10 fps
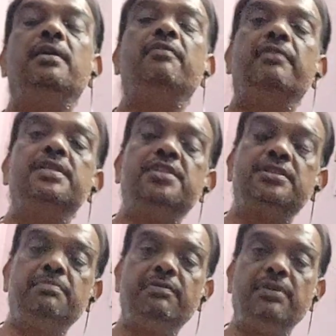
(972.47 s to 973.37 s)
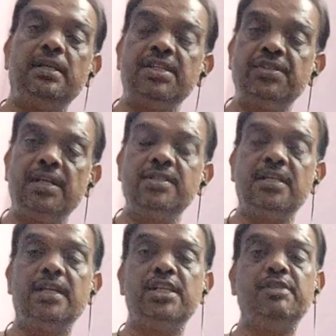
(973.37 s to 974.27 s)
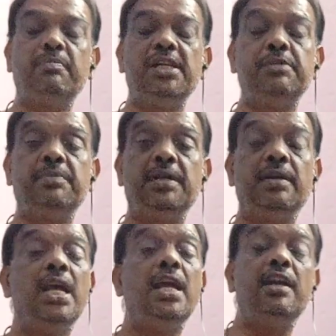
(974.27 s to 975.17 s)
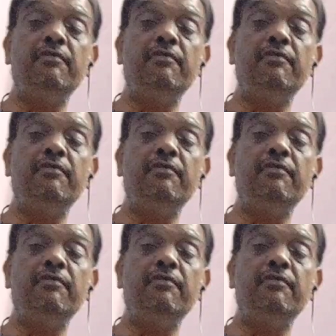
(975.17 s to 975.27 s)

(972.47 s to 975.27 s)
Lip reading: differences between distance and displacement.